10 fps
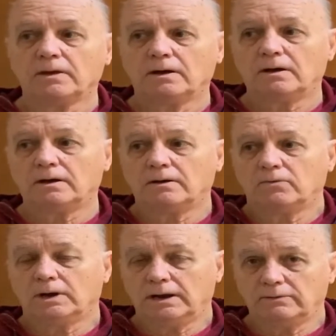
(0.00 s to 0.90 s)

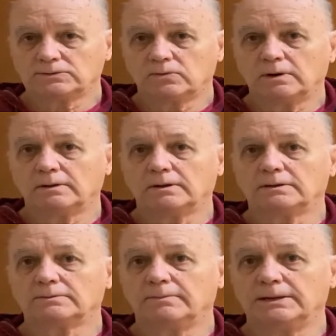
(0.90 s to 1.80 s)
and I was one of
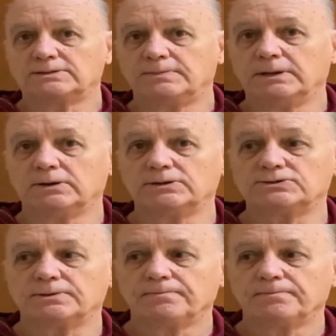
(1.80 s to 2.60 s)
the main speakers.